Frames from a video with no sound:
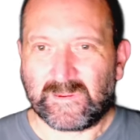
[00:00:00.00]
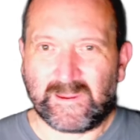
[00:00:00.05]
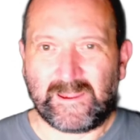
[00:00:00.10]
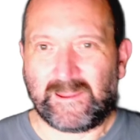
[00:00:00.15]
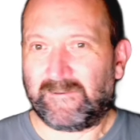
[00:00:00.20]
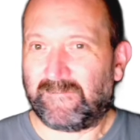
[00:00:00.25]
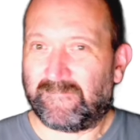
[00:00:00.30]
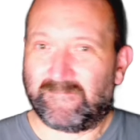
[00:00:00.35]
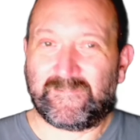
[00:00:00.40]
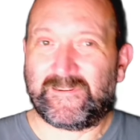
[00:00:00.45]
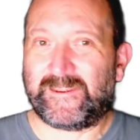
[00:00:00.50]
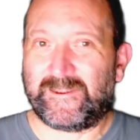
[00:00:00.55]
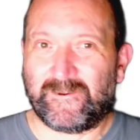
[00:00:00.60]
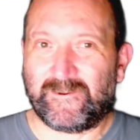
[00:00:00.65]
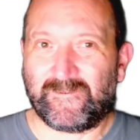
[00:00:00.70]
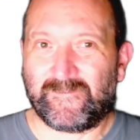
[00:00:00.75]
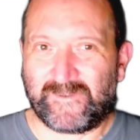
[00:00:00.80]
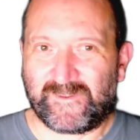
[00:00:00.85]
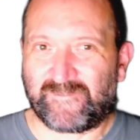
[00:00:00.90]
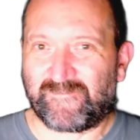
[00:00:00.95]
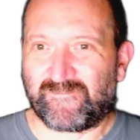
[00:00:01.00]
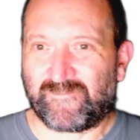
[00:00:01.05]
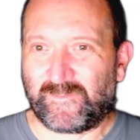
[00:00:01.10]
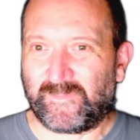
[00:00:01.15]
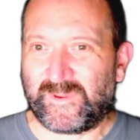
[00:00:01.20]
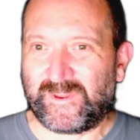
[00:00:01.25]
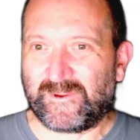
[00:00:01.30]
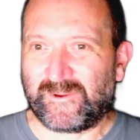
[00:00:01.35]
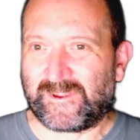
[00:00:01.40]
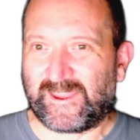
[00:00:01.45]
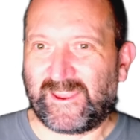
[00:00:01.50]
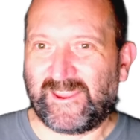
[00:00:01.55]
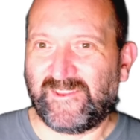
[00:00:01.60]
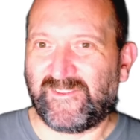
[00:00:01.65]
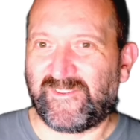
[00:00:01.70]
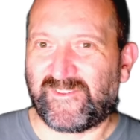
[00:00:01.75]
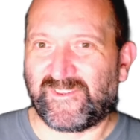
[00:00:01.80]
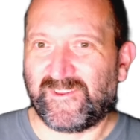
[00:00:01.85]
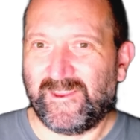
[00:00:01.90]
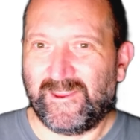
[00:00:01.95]
And here this would be a
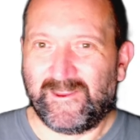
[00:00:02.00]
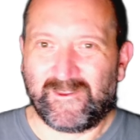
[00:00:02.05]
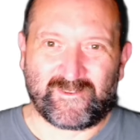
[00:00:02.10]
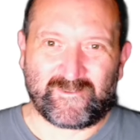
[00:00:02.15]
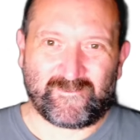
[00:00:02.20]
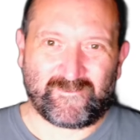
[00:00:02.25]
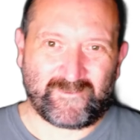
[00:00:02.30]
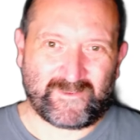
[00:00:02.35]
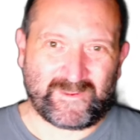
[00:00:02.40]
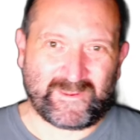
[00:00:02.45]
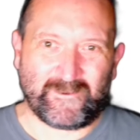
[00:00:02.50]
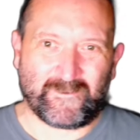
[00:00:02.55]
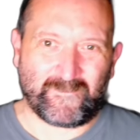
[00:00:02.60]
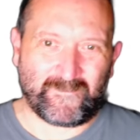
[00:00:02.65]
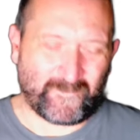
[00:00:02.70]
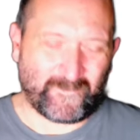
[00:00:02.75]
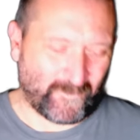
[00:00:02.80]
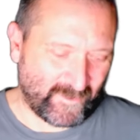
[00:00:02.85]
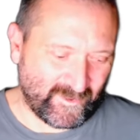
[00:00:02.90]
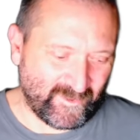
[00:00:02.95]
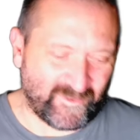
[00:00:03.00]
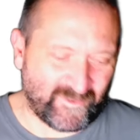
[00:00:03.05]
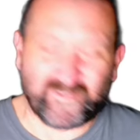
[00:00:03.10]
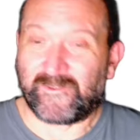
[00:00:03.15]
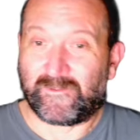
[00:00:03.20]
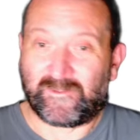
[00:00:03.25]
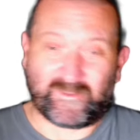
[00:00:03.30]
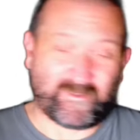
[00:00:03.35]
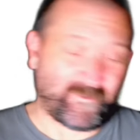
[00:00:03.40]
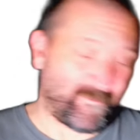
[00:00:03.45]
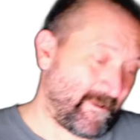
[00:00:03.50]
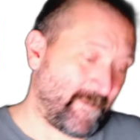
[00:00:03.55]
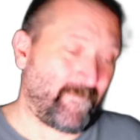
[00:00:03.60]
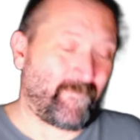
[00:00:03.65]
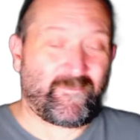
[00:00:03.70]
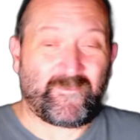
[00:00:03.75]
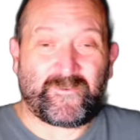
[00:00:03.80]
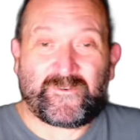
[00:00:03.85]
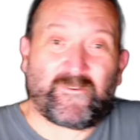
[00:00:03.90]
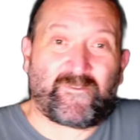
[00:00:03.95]
case. So here, for instance,
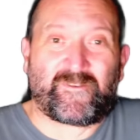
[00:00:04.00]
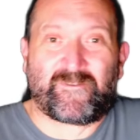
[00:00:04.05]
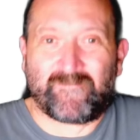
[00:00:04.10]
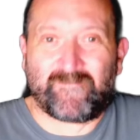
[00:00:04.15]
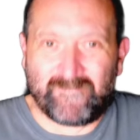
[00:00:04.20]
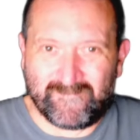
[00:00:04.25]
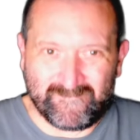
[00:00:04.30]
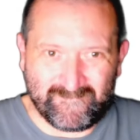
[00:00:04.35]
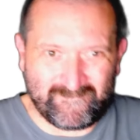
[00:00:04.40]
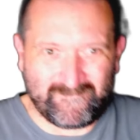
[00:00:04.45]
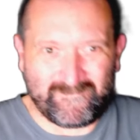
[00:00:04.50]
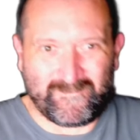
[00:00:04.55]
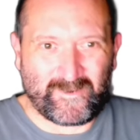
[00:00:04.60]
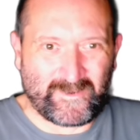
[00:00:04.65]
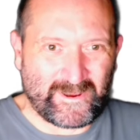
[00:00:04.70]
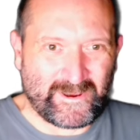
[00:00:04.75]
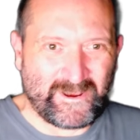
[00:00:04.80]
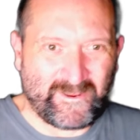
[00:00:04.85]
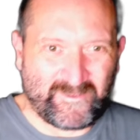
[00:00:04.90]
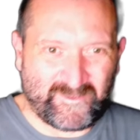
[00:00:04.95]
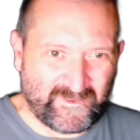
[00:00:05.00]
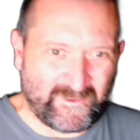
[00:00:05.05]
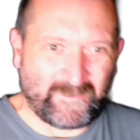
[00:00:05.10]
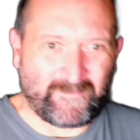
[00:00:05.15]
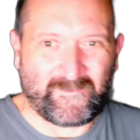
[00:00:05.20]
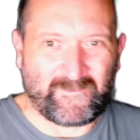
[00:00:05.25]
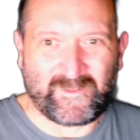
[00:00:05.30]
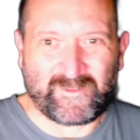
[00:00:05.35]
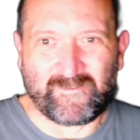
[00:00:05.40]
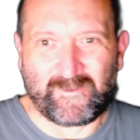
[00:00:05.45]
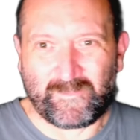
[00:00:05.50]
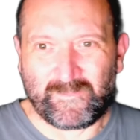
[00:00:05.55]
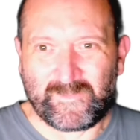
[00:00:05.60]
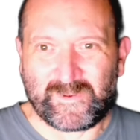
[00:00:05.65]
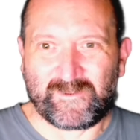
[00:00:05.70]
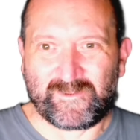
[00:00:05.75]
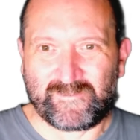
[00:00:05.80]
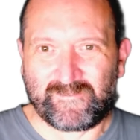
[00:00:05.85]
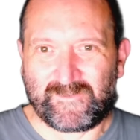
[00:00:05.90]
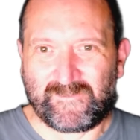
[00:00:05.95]
let's take this one
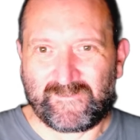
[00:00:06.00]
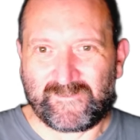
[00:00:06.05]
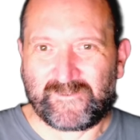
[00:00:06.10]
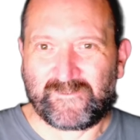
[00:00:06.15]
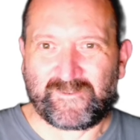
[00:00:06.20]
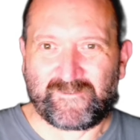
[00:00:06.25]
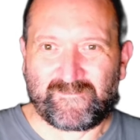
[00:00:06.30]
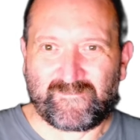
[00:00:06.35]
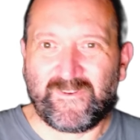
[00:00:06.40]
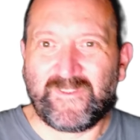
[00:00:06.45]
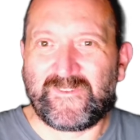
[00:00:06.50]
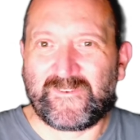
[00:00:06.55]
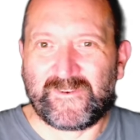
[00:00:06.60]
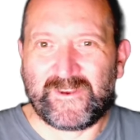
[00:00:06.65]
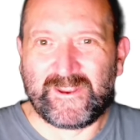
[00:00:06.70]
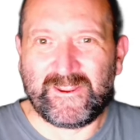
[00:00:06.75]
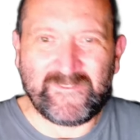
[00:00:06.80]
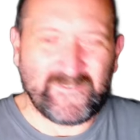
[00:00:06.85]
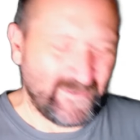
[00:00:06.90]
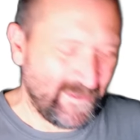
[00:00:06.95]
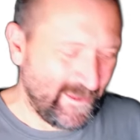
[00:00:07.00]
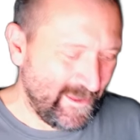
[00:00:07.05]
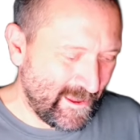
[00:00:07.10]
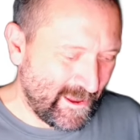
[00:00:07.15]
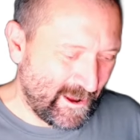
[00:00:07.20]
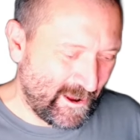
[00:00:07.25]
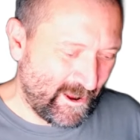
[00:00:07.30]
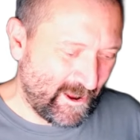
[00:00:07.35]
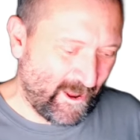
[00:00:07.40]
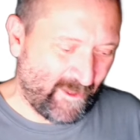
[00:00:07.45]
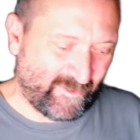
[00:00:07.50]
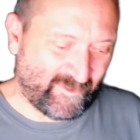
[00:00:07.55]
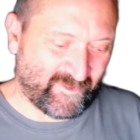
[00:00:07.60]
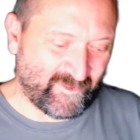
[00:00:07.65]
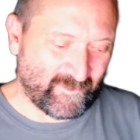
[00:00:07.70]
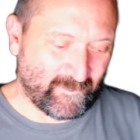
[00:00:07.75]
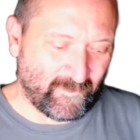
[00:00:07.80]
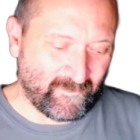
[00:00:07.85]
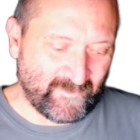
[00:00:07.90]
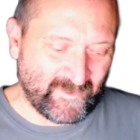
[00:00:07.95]
because we've just written it.
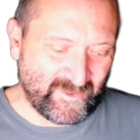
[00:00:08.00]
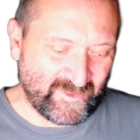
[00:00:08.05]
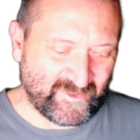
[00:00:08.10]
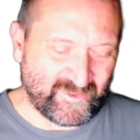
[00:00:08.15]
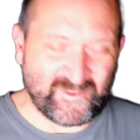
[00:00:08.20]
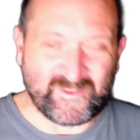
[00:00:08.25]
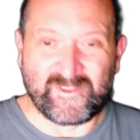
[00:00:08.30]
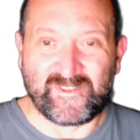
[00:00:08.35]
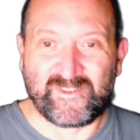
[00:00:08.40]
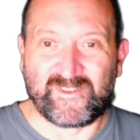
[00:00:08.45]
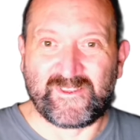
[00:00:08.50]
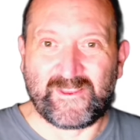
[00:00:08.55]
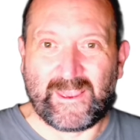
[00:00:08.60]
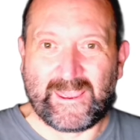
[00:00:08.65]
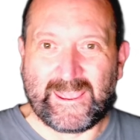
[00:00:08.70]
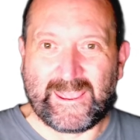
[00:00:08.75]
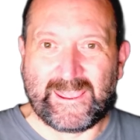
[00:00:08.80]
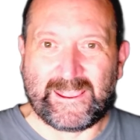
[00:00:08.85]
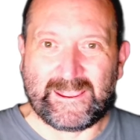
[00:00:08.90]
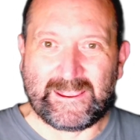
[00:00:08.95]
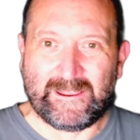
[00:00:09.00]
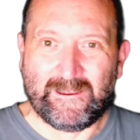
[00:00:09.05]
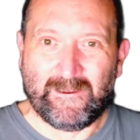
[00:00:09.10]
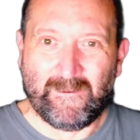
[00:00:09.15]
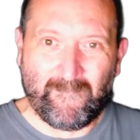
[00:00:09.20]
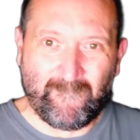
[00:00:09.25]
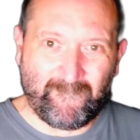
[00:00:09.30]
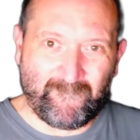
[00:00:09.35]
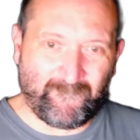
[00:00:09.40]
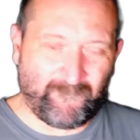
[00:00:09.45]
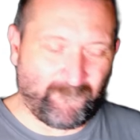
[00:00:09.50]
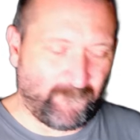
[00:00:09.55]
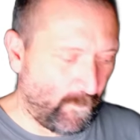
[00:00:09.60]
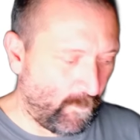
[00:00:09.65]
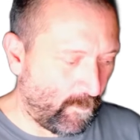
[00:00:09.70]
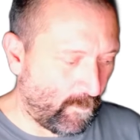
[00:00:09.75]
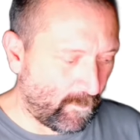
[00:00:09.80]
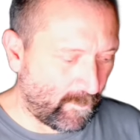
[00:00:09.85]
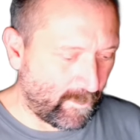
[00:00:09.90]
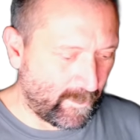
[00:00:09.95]
So this is a
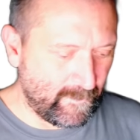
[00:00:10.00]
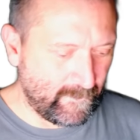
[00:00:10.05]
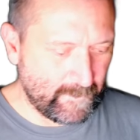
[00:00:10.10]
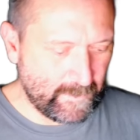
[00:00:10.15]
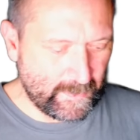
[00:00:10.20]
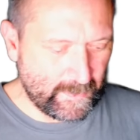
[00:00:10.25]
4.